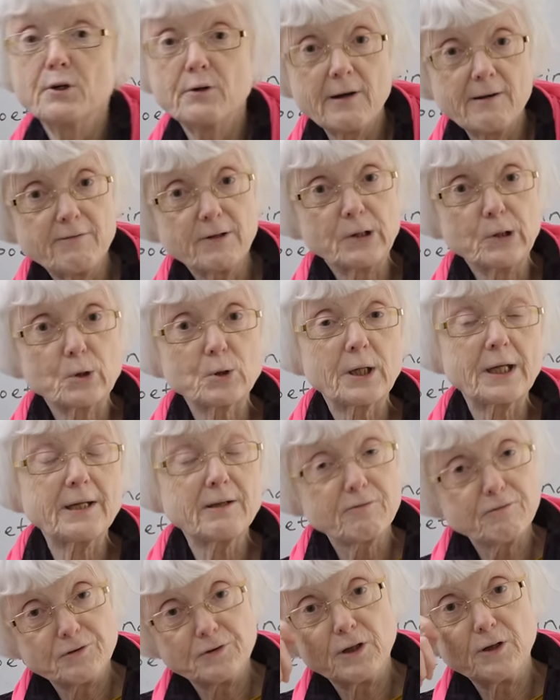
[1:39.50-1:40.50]
you're ever
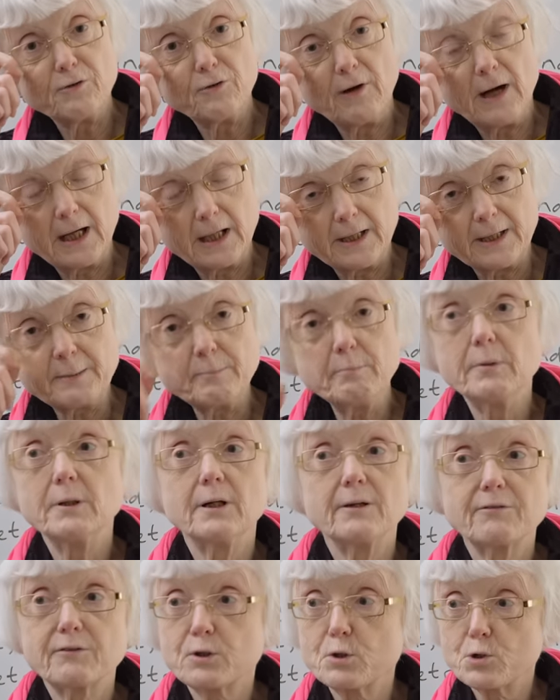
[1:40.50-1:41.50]
looking for a rhyme,
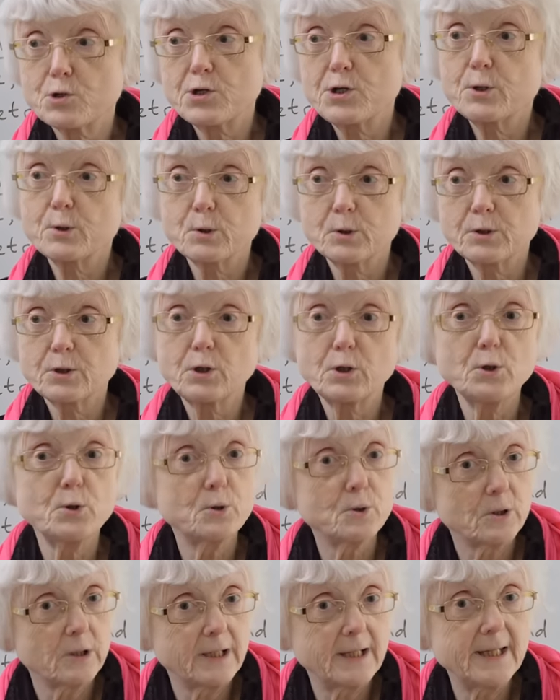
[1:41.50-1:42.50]
of course you can
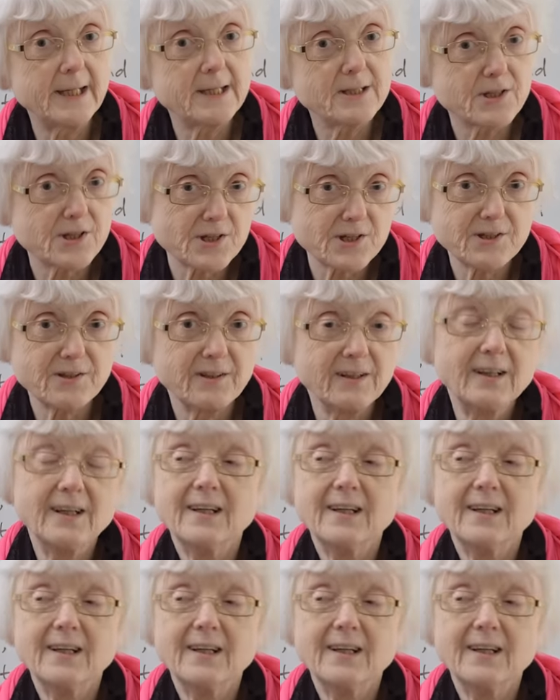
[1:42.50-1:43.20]
Google it.